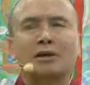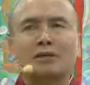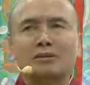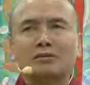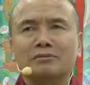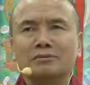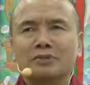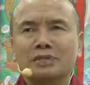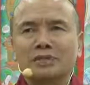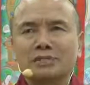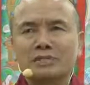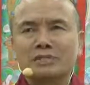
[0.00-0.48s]

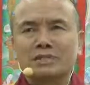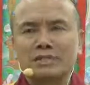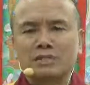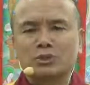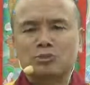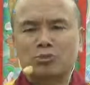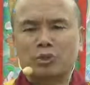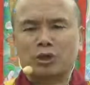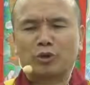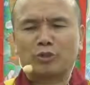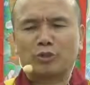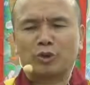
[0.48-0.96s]
This
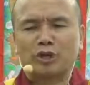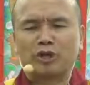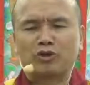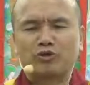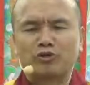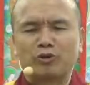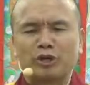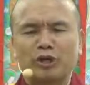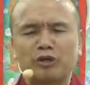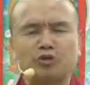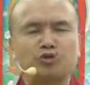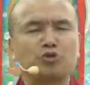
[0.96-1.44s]
is what we are
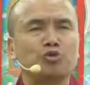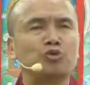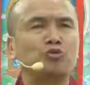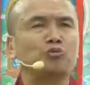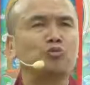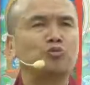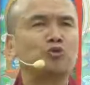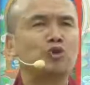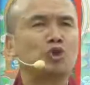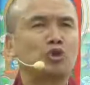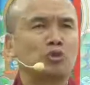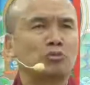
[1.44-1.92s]
trying to
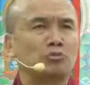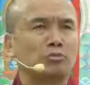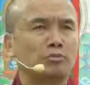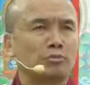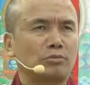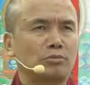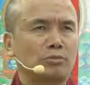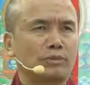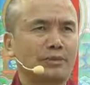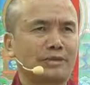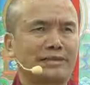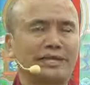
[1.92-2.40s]

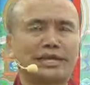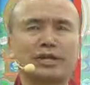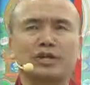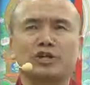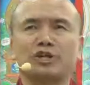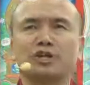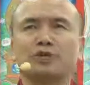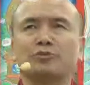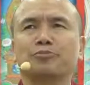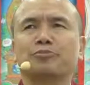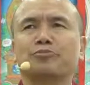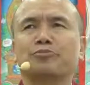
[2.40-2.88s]

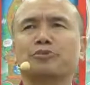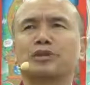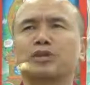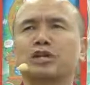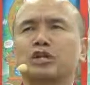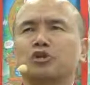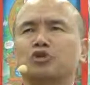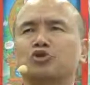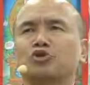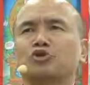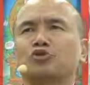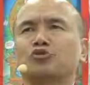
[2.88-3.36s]
get
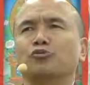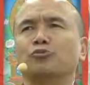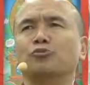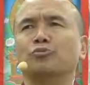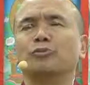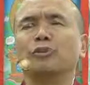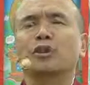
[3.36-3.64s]
to.